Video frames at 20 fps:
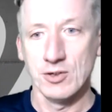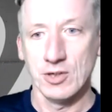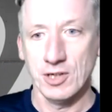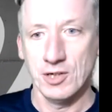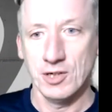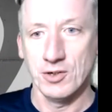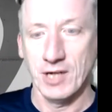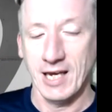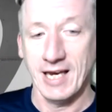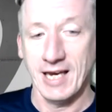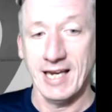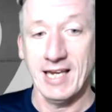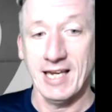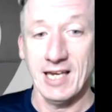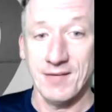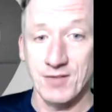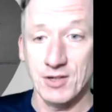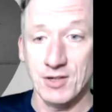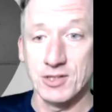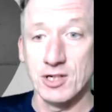
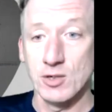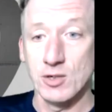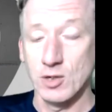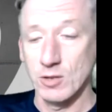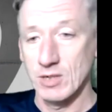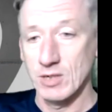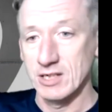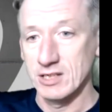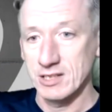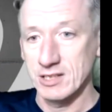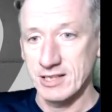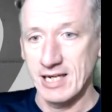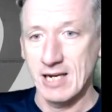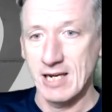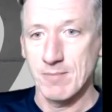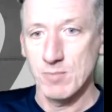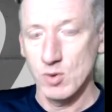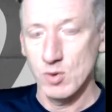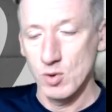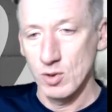If you do want to
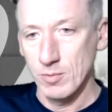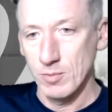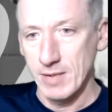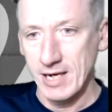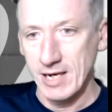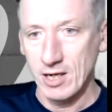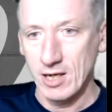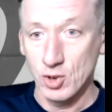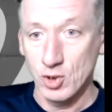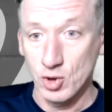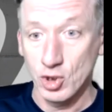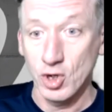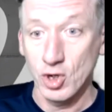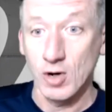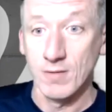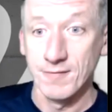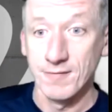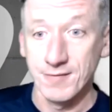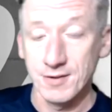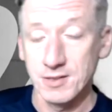understand more about your
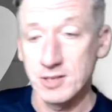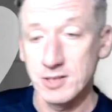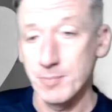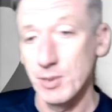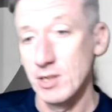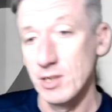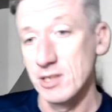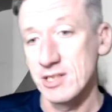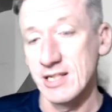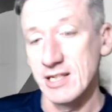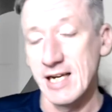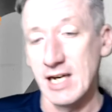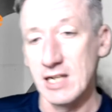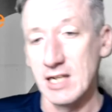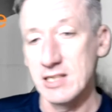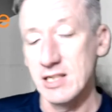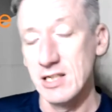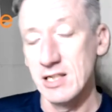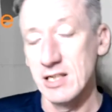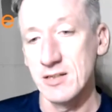confidence
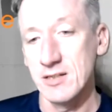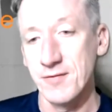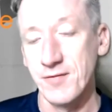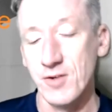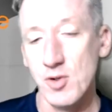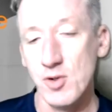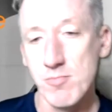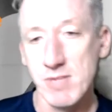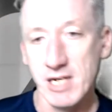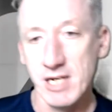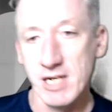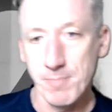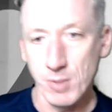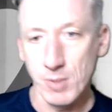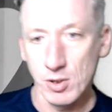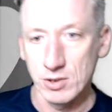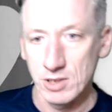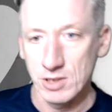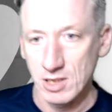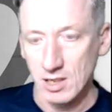personality, there's a few mini
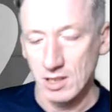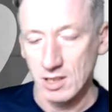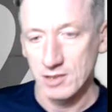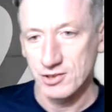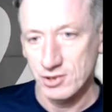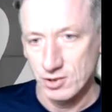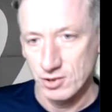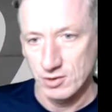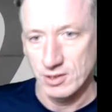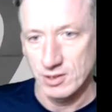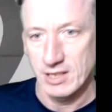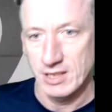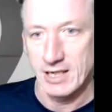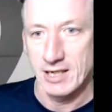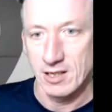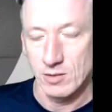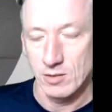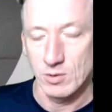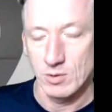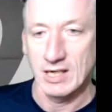podcasts on there
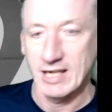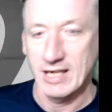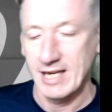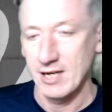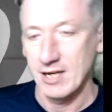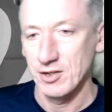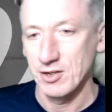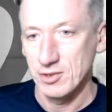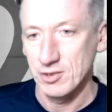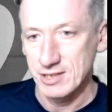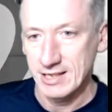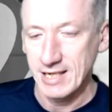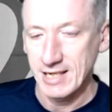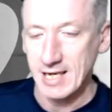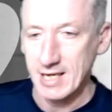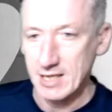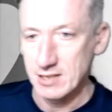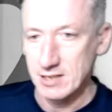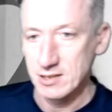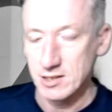that will allow you to
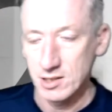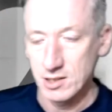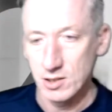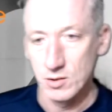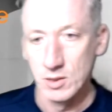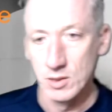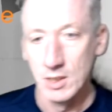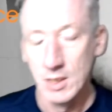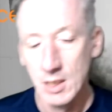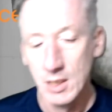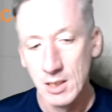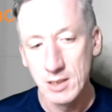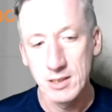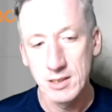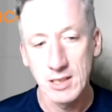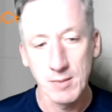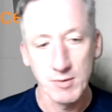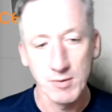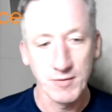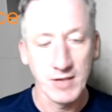get into
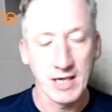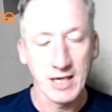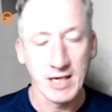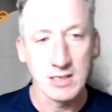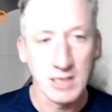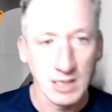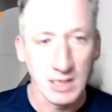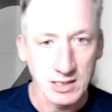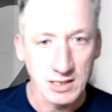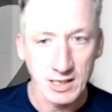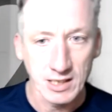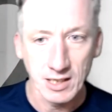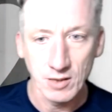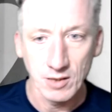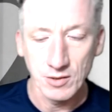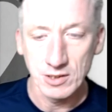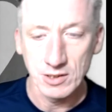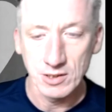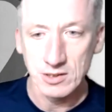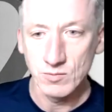some of that detail.
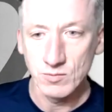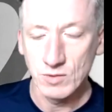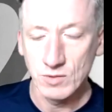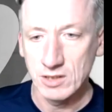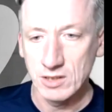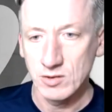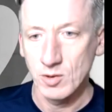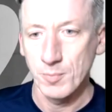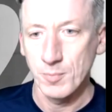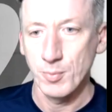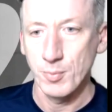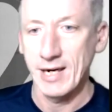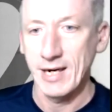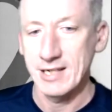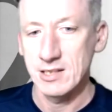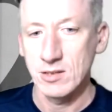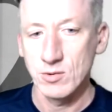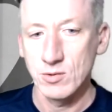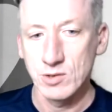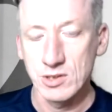There's some really sort of
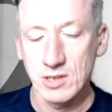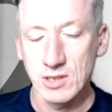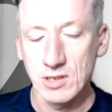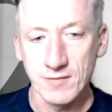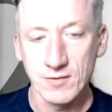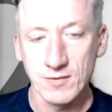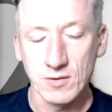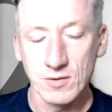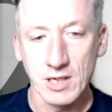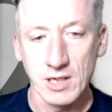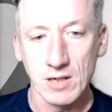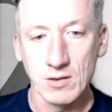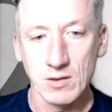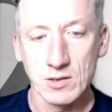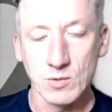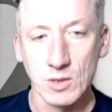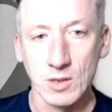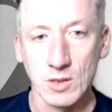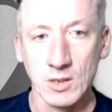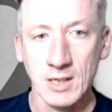practical stuff on there as well.